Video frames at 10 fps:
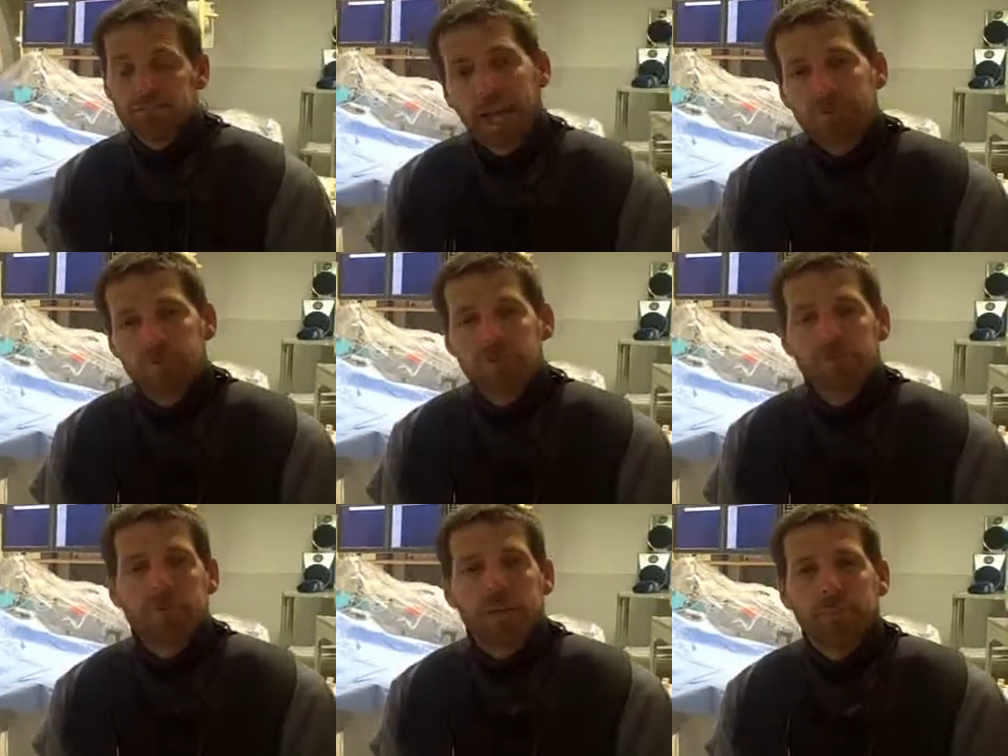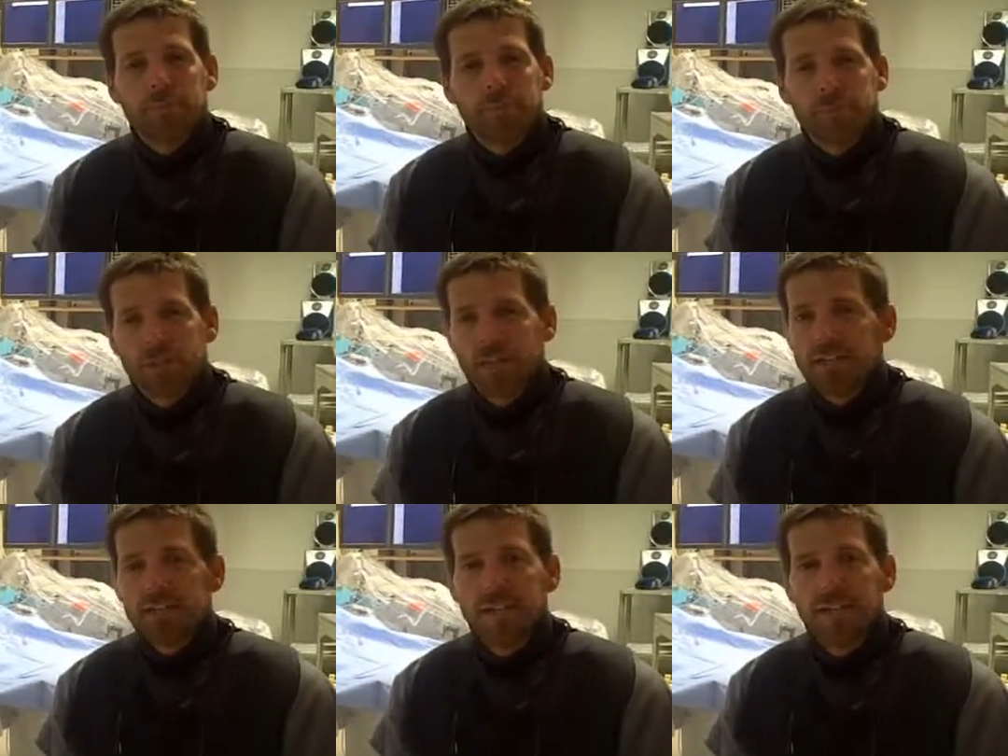Afterwards, we're able to just
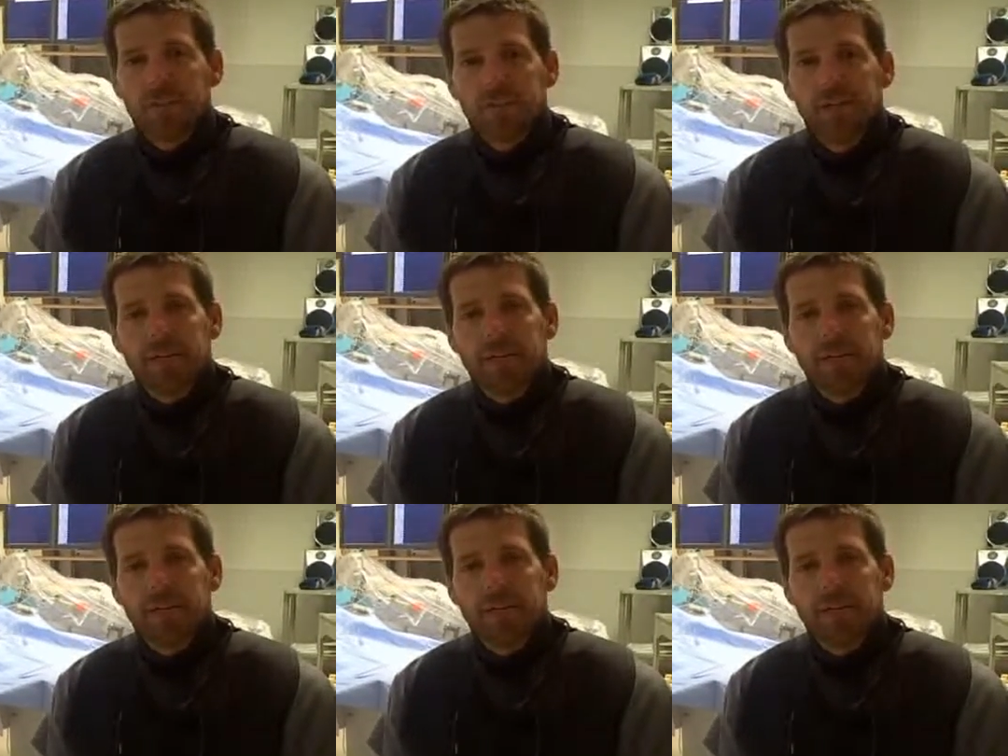slide the catheter